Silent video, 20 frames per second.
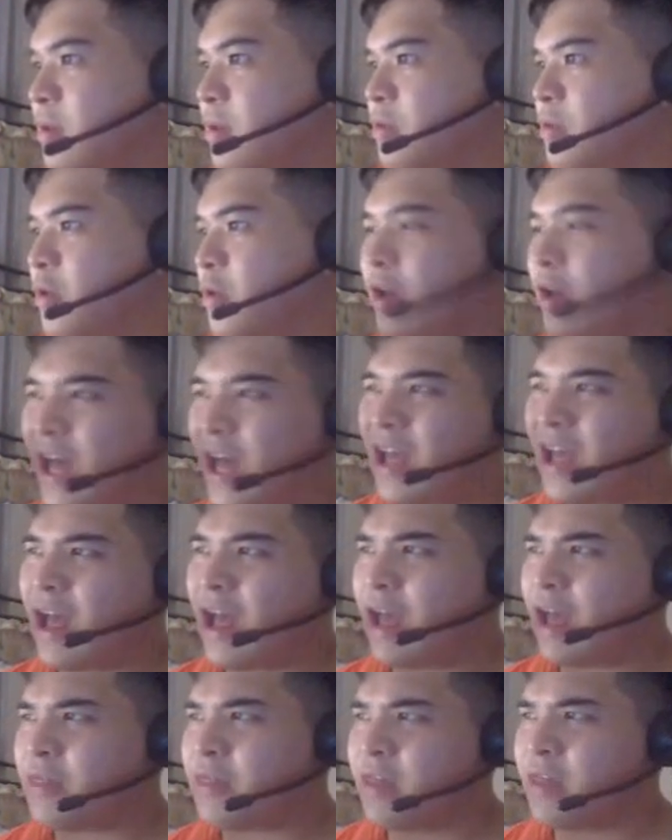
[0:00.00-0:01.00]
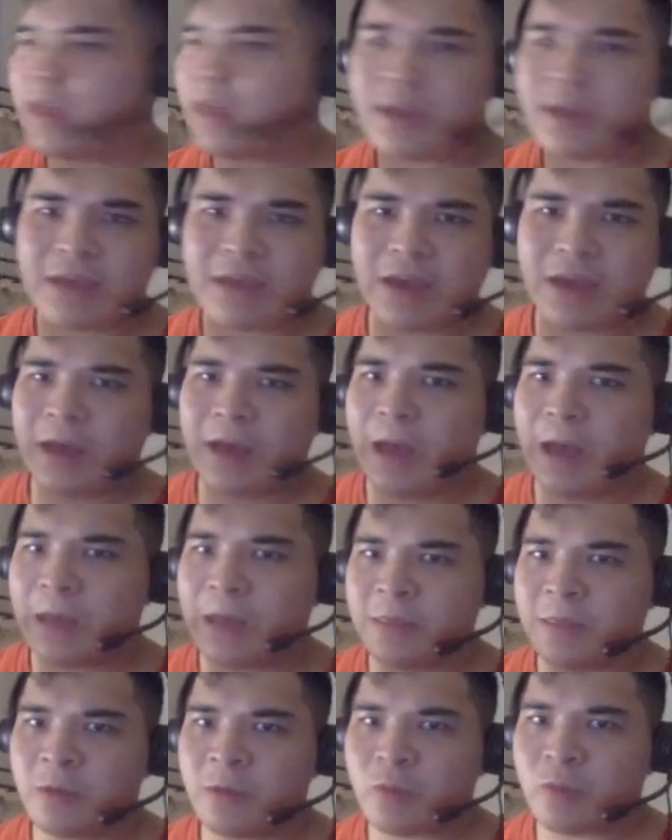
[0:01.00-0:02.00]
So I, I, I think uh, I
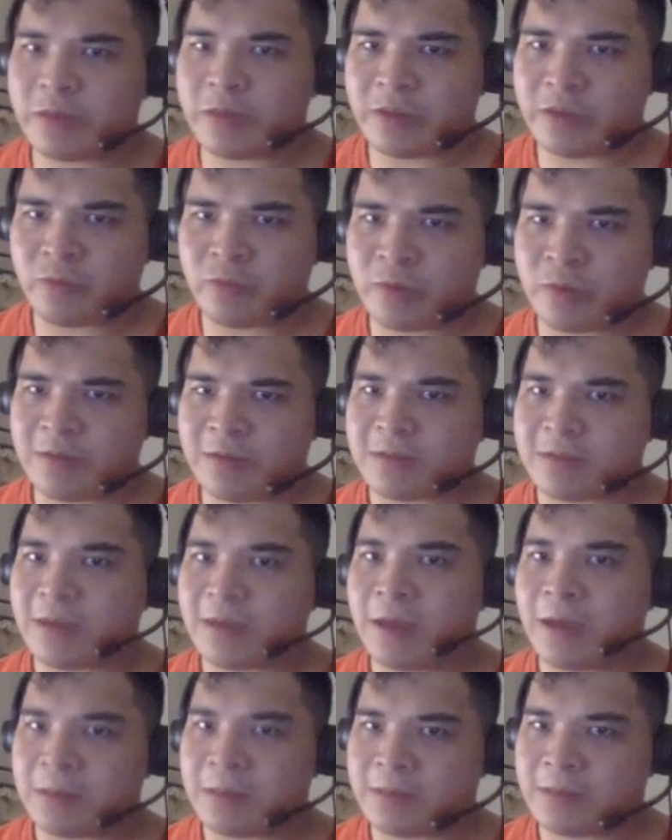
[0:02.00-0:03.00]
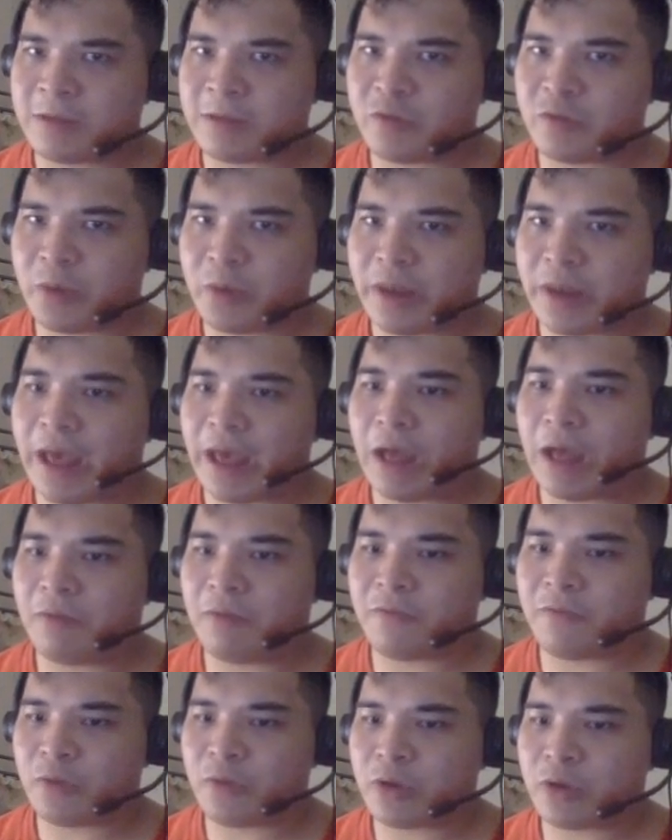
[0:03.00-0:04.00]
think when they redesigned the Toyota
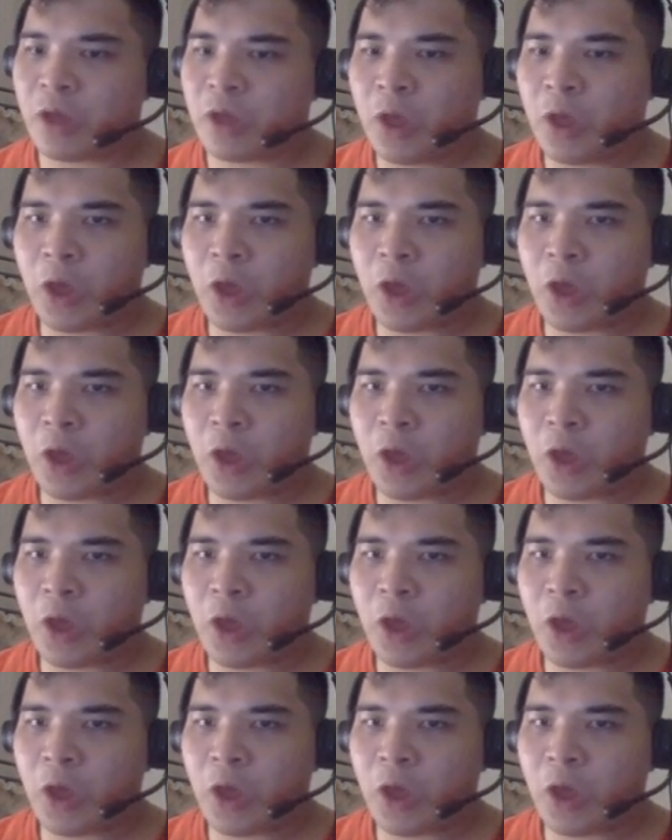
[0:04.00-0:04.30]
Alphard,